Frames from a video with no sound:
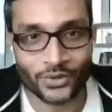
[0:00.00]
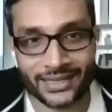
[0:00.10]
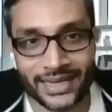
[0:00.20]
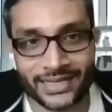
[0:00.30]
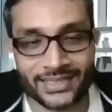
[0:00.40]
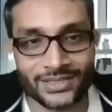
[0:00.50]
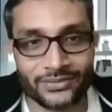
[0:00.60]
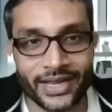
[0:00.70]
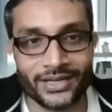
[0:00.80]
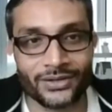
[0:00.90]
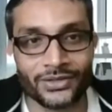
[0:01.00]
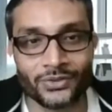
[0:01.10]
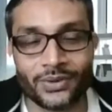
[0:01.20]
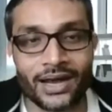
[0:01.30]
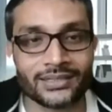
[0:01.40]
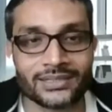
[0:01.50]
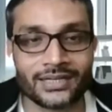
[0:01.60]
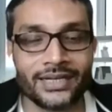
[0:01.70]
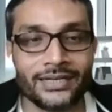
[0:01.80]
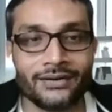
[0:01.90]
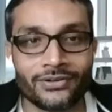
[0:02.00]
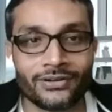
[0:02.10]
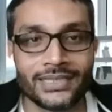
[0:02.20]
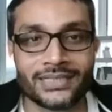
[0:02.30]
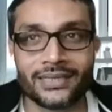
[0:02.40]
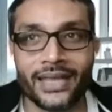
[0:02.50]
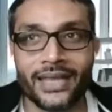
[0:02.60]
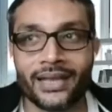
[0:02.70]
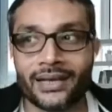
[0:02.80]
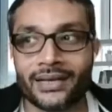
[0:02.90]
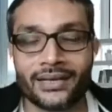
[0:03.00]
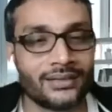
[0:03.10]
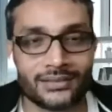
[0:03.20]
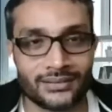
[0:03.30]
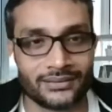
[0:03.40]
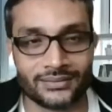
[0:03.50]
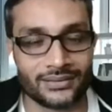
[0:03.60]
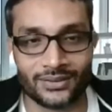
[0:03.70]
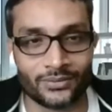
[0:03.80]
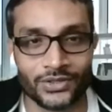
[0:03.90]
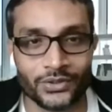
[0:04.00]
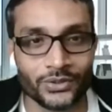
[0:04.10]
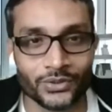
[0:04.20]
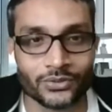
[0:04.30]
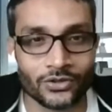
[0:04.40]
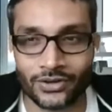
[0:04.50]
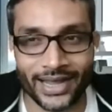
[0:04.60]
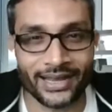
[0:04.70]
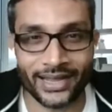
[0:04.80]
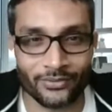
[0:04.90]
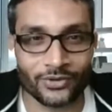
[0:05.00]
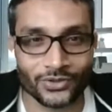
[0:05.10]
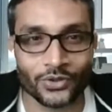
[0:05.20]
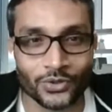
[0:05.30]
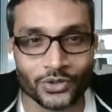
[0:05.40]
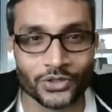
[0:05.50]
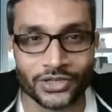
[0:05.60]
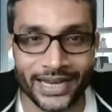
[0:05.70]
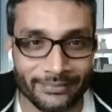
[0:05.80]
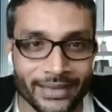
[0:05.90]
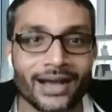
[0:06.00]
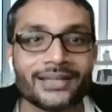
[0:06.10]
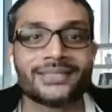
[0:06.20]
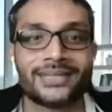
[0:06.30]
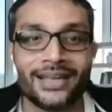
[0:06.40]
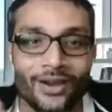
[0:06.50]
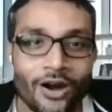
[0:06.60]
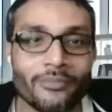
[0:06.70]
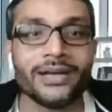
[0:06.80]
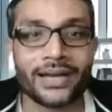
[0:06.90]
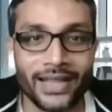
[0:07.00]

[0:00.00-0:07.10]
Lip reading: are cases where you ask certain information. Hey, what do you do? Oh, I want to look good, let me ask. Our